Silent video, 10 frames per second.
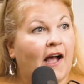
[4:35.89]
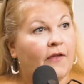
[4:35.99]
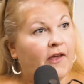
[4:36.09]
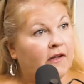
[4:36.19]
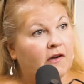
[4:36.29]

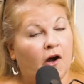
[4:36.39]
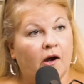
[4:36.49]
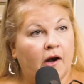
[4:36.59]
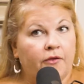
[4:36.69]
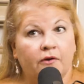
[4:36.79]
And then
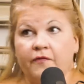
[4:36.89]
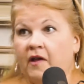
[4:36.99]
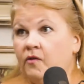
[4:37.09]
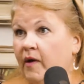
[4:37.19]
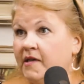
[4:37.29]
our other
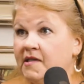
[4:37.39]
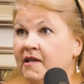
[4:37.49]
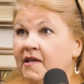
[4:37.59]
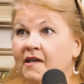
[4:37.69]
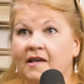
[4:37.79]

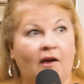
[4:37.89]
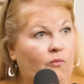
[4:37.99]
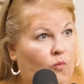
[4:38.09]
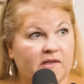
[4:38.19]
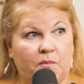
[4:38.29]
fundraising
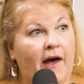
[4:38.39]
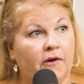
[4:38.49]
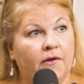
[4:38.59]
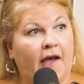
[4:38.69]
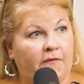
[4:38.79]
was
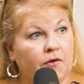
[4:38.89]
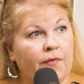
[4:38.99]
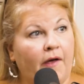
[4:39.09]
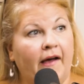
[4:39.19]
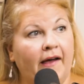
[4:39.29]
modeled after
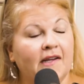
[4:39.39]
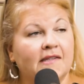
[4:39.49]
THON.